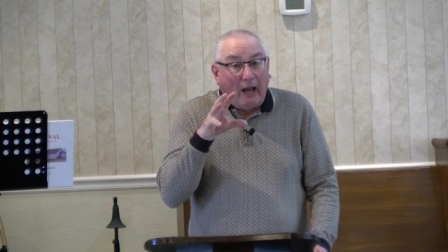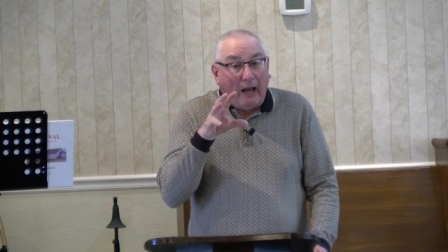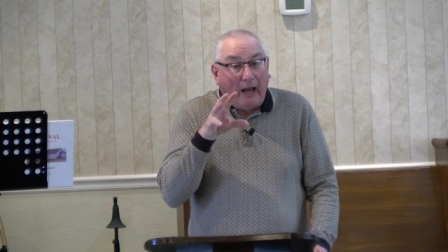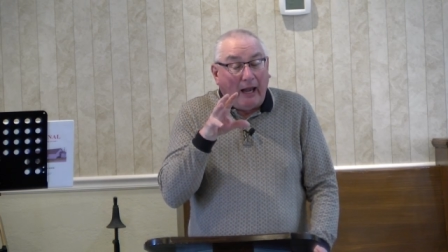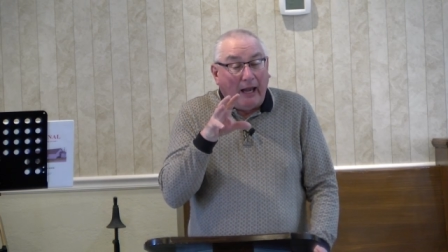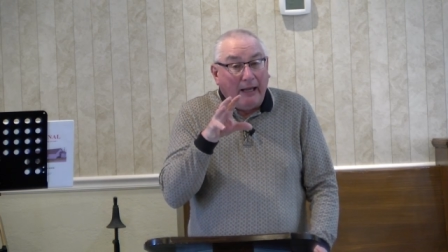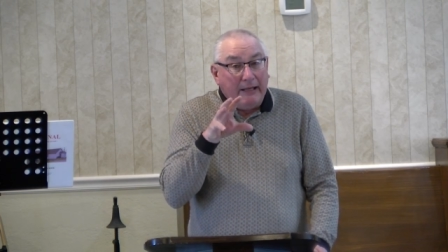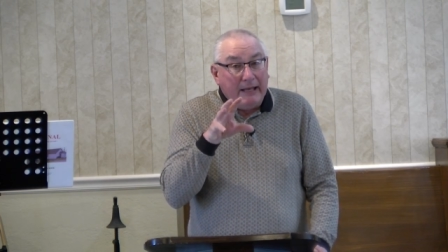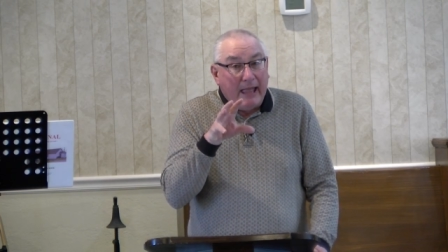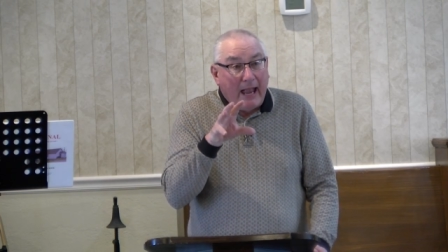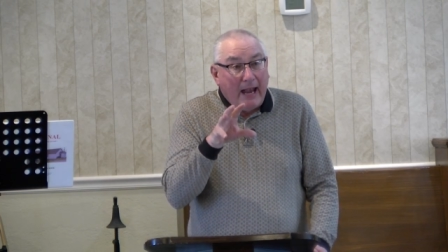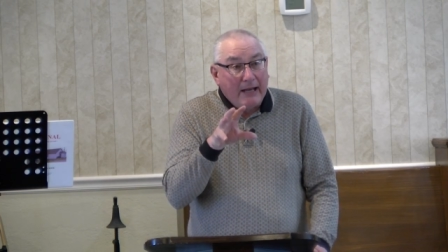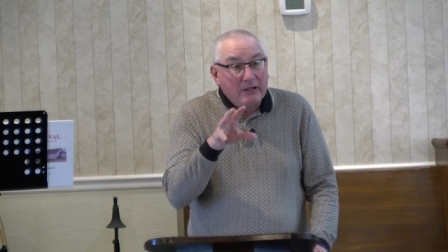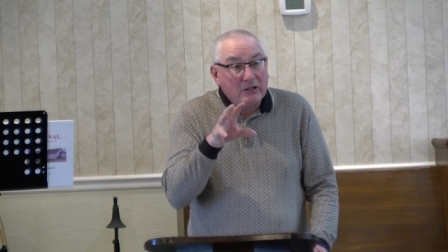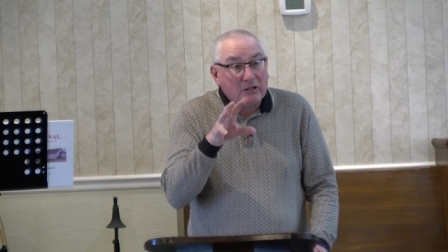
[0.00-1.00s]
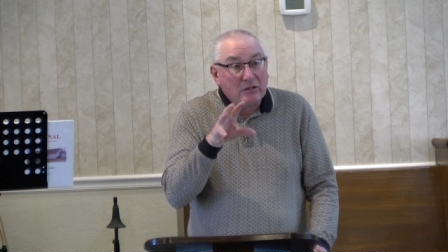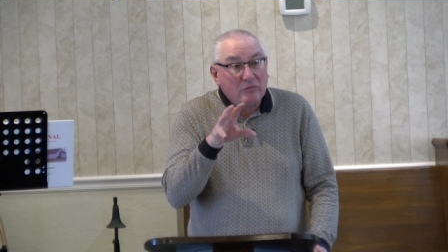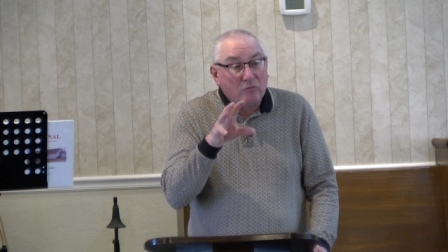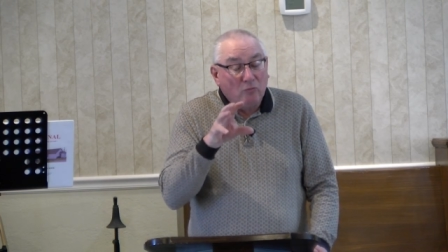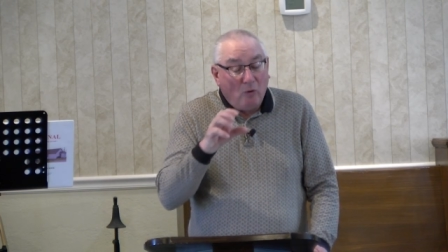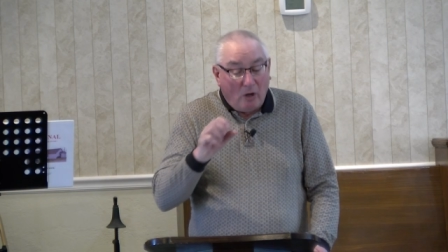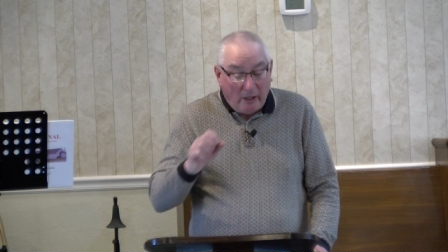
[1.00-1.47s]
and that's
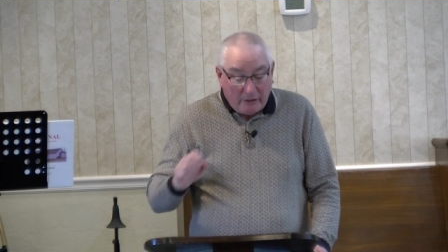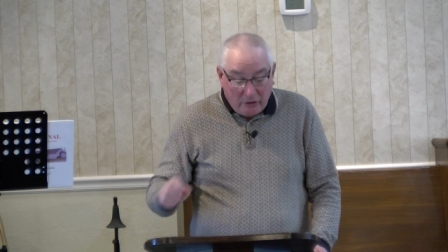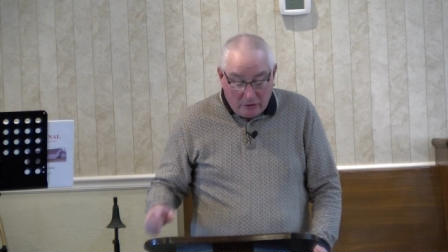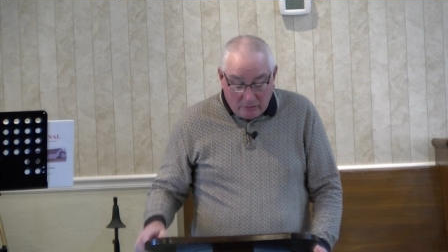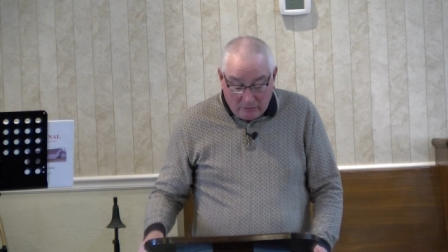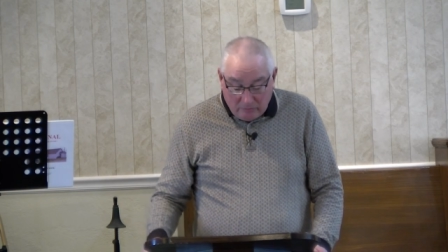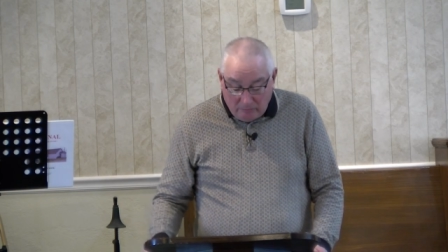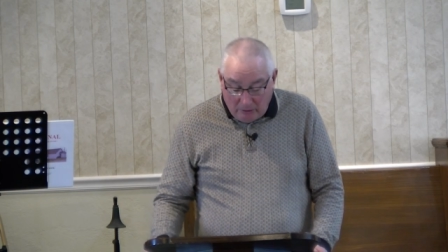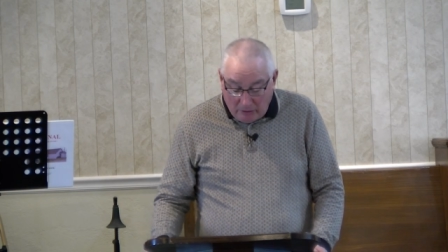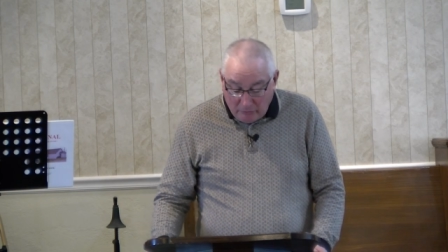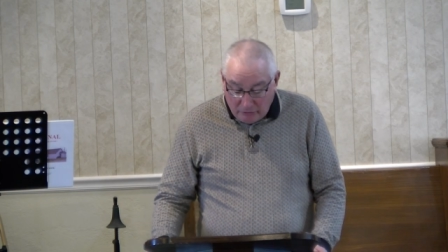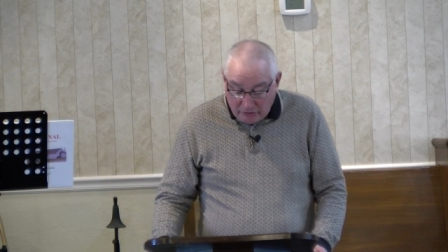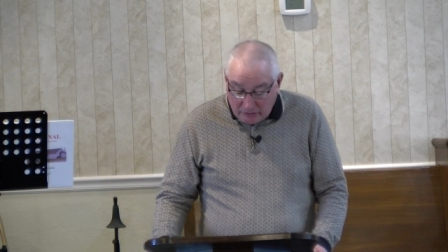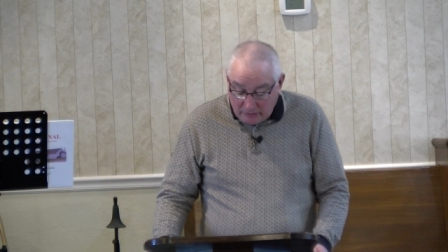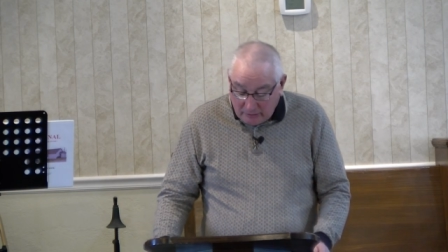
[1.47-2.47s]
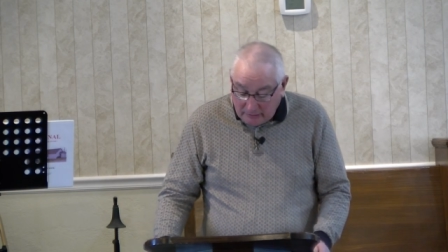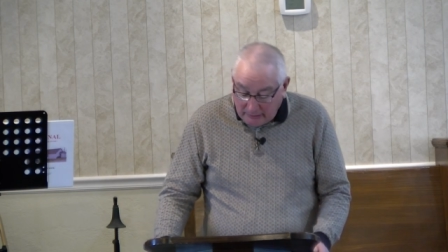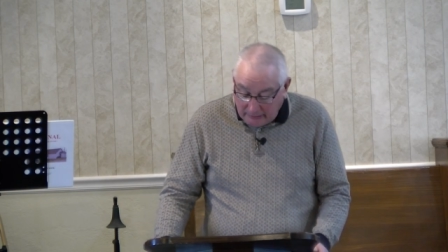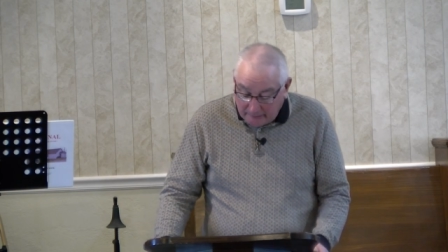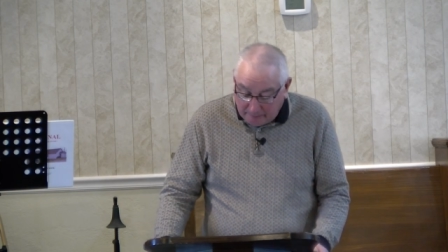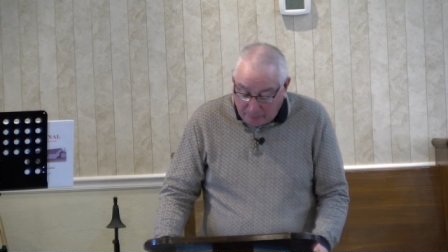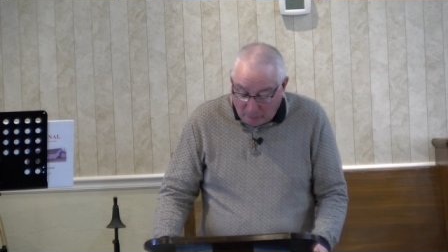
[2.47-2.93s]
what's most
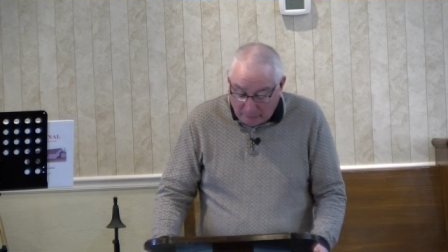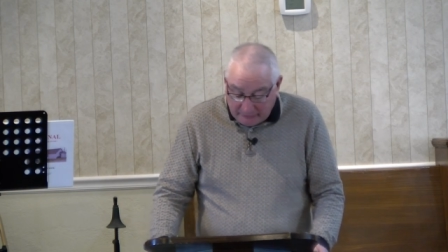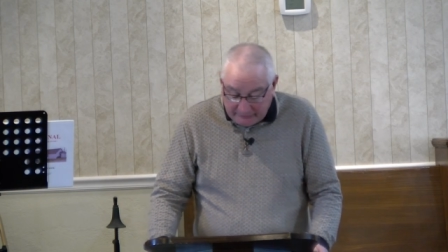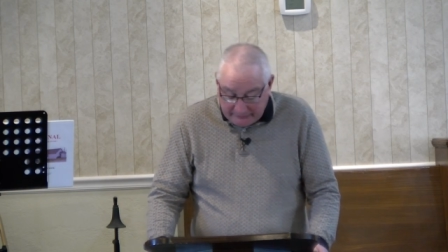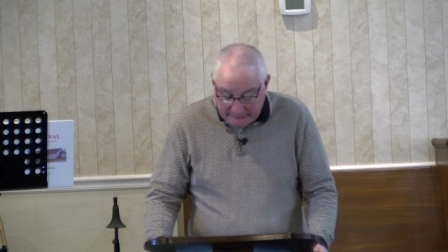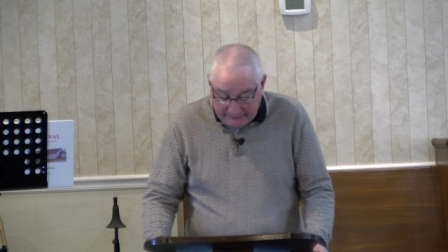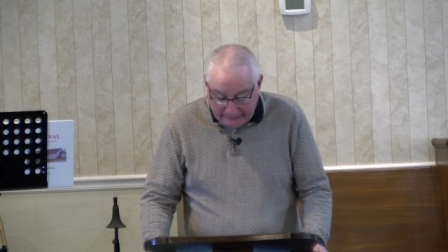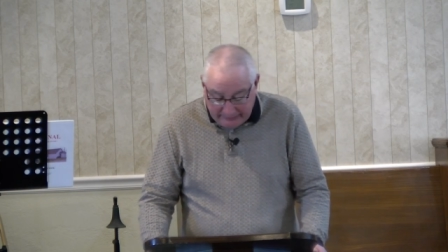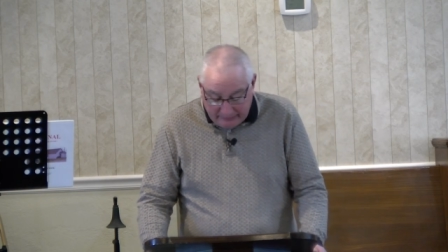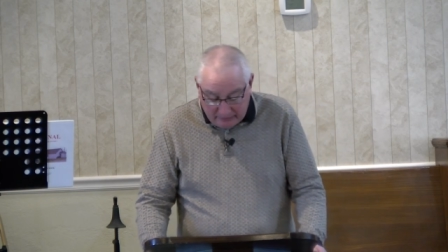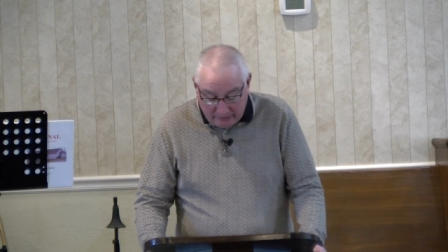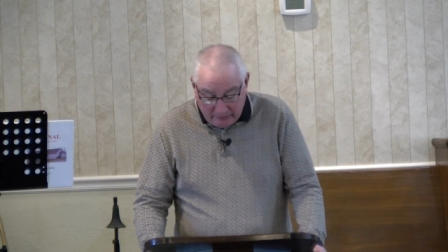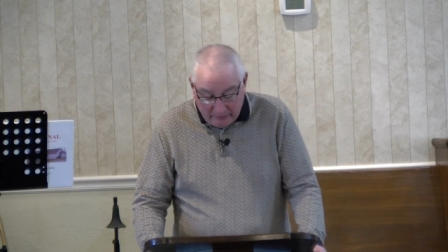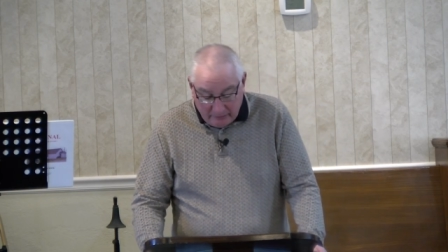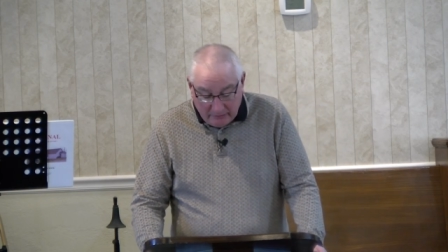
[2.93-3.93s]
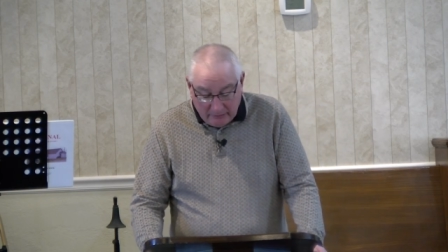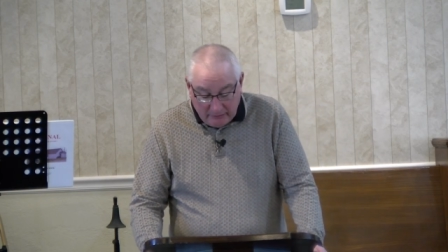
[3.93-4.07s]
important there